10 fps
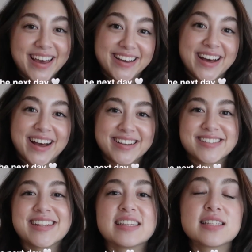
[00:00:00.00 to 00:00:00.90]

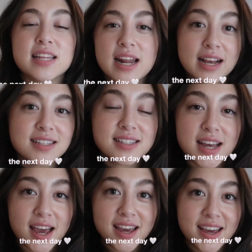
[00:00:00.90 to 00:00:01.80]
Guys, it's the next
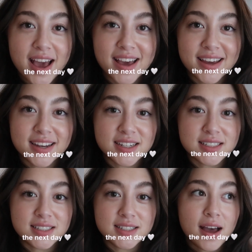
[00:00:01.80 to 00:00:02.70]
day
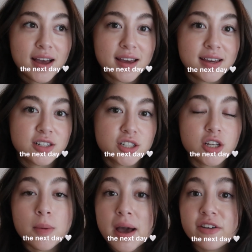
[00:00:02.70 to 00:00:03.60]
and I just
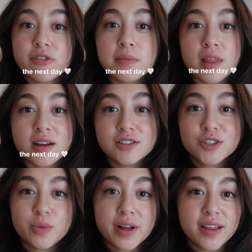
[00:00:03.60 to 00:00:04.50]
got back from
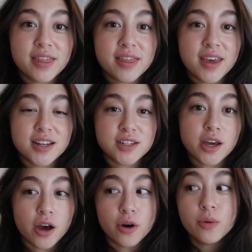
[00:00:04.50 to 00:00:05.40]
lunch with
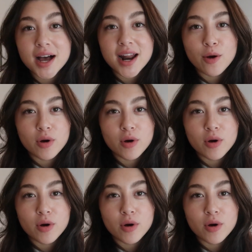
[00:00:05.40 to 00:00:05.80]
Indigo, but I